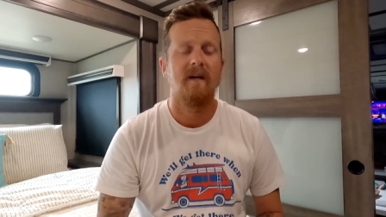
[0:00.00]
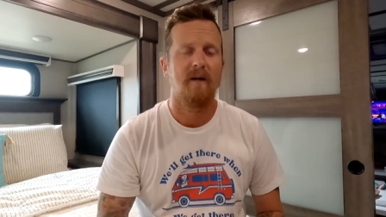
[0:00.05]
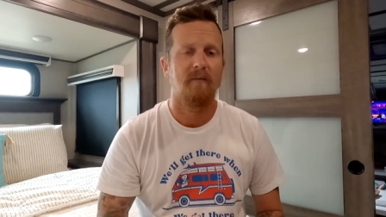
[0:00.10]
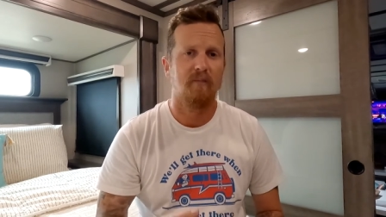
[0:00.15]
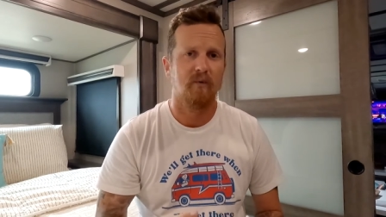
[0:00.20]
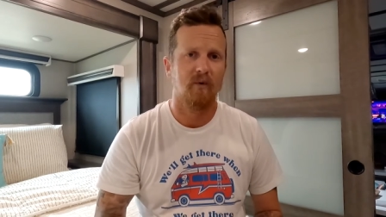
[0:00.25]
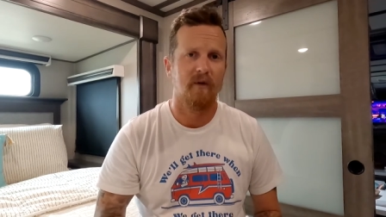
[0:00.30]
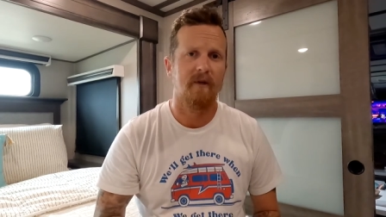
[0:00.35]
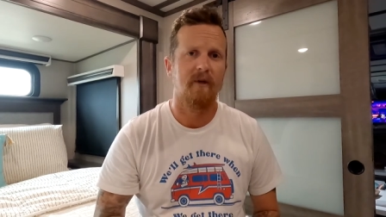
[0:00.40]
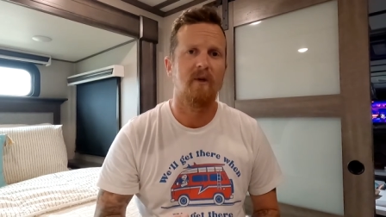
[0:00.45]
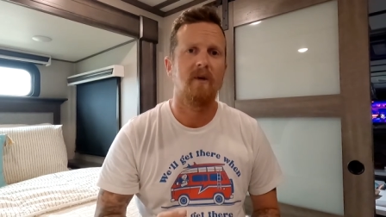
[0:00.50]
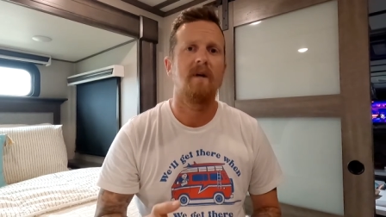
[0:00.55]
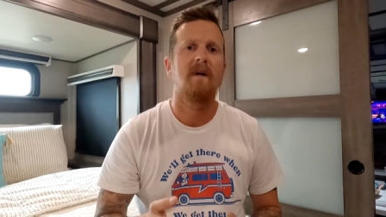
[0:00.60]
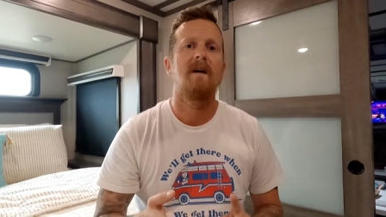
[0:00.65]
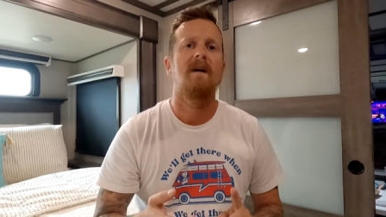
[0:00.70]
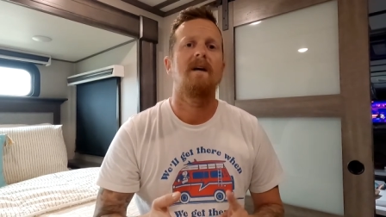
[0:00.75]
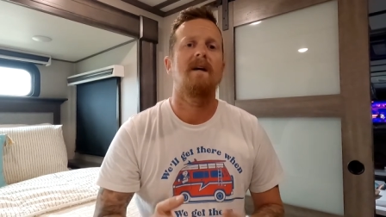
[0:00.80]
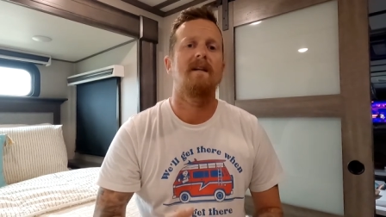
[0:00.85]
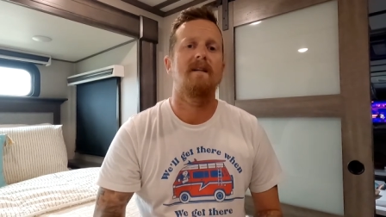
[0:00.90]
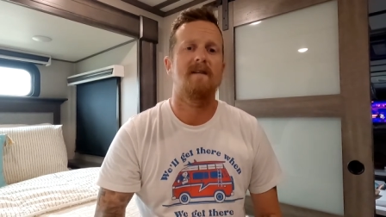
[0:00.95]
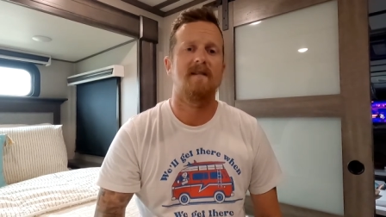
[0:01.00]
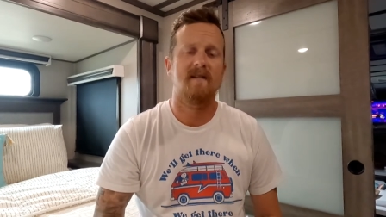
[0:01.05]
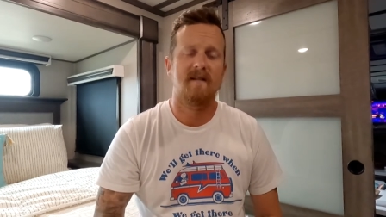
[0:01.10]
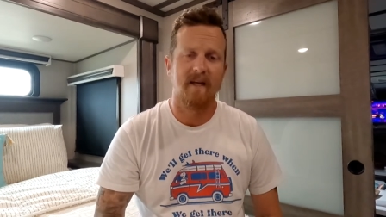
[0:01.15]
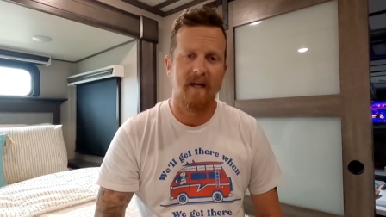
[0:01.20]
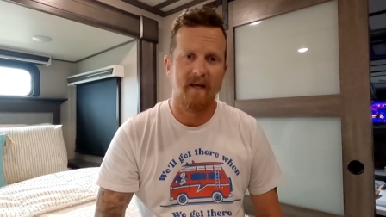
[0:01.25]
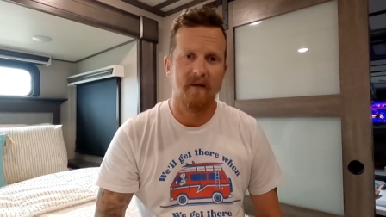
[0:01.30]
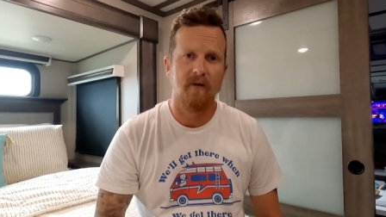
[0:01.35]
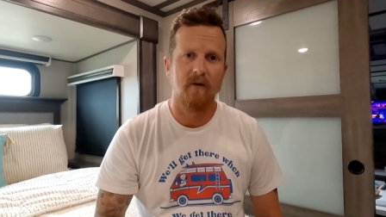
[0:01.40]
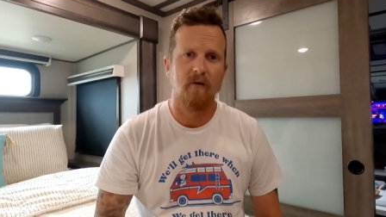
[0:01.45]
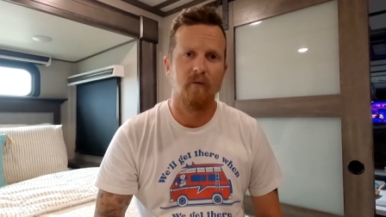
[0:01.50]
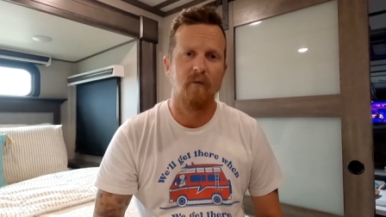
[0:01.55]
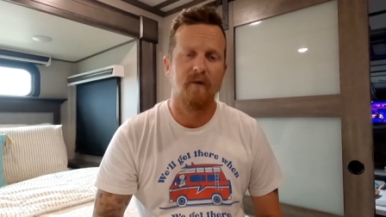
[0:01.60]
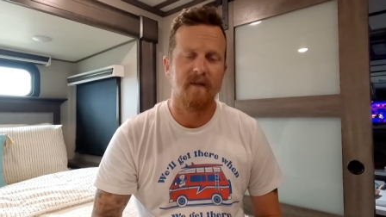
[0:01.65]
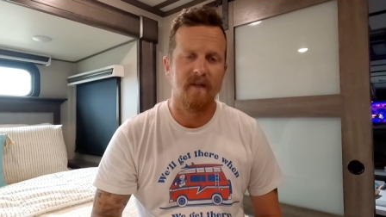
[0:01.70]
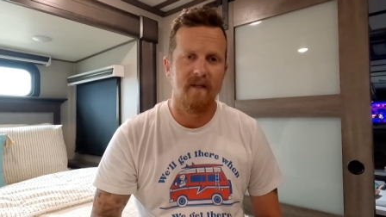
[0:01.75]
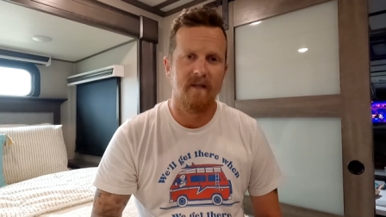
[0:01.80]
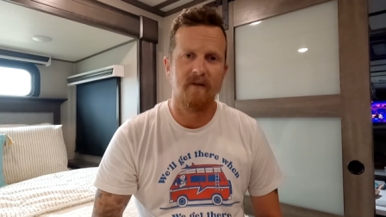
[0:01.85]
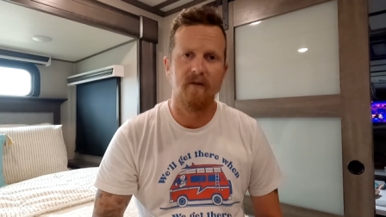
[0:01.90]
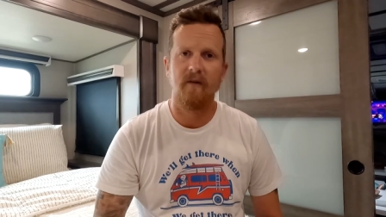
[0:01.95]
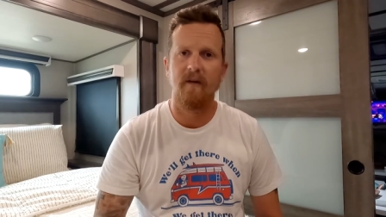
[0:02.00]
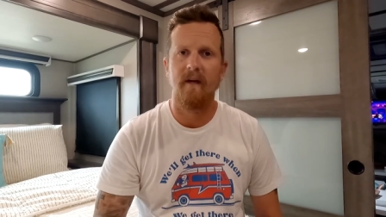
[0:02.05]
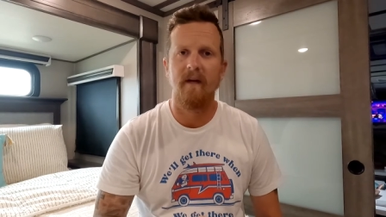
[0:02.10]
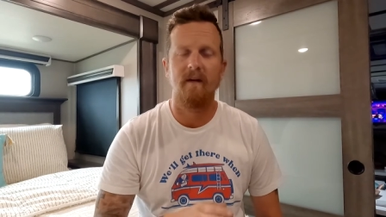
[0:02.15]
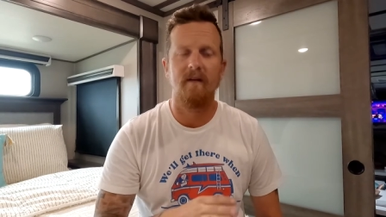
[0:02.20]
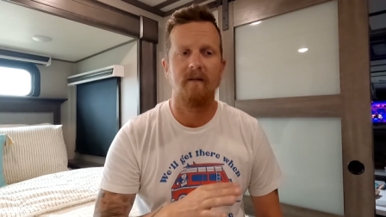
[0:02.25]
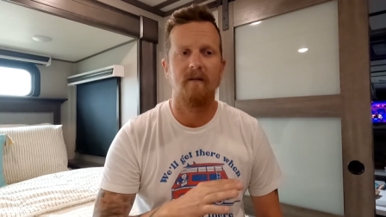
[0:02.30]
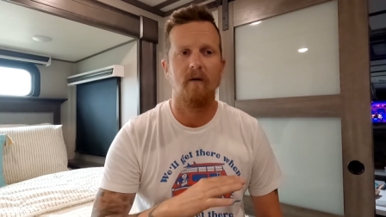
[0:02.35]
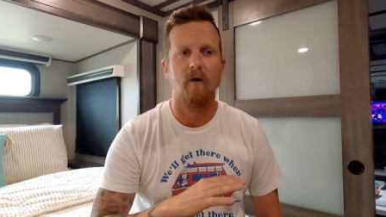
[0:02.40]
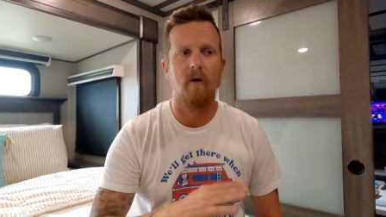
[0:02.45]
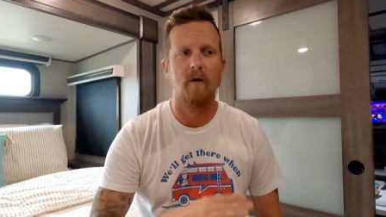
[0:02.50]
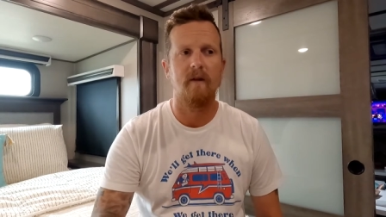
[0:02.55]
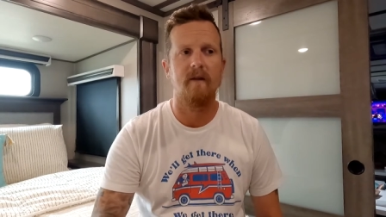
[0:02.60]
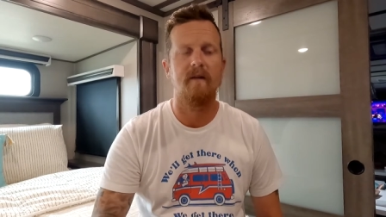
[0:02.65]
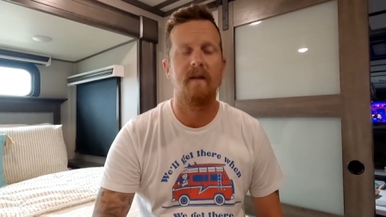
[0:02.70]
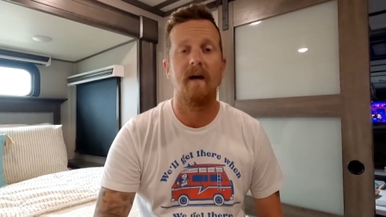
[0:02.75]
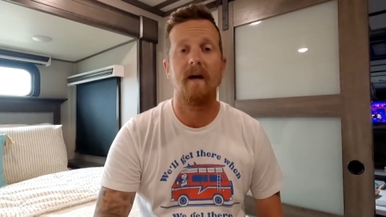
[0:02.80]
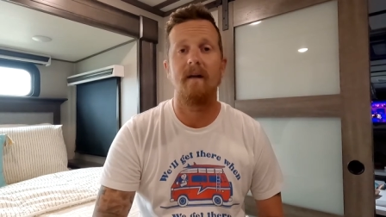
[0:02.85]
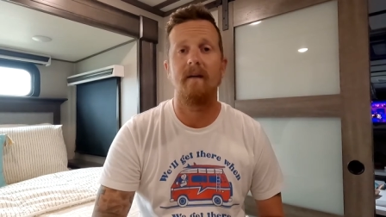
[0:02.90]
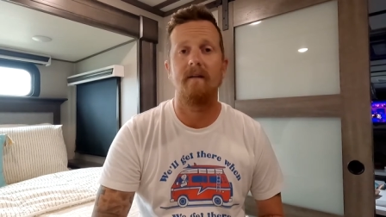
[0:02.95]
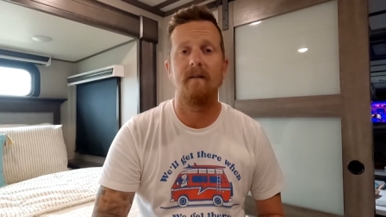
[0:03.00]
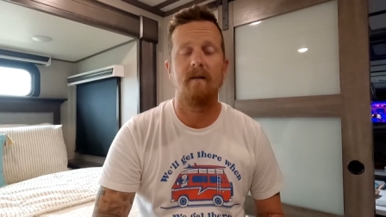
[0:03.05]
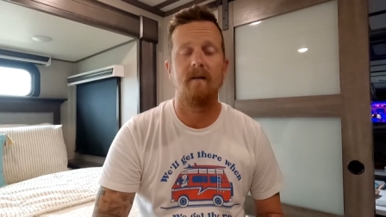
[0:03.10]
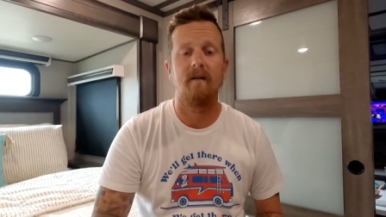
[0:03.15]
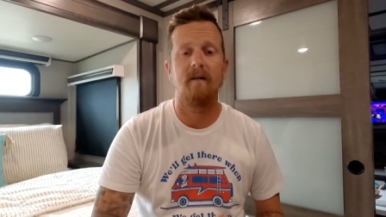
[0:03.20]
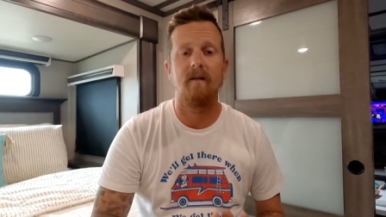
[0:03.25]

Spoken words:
a printer, and a scanner with internet, all of that